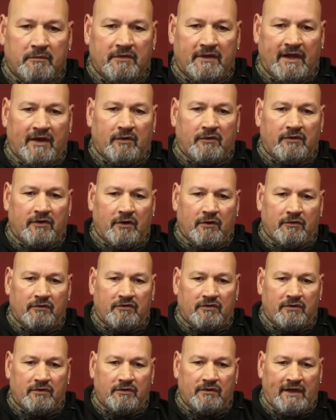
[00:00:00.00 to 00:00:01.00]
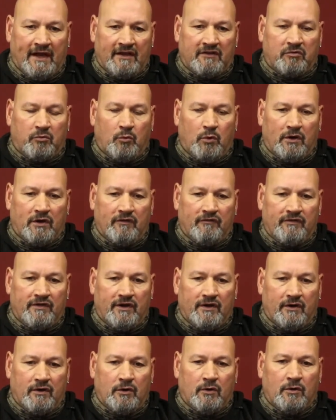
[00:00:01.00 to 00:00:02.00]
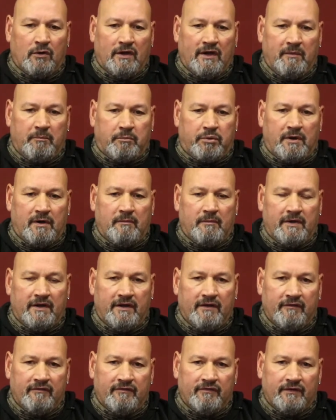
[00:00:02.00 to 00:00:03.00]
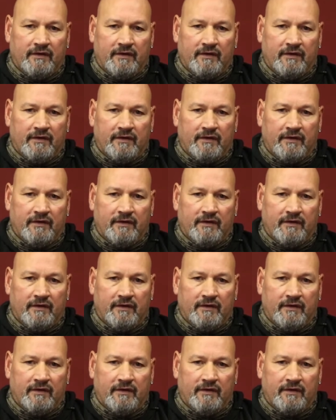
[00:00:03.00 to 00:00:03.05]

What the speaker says: That's one of the early primitive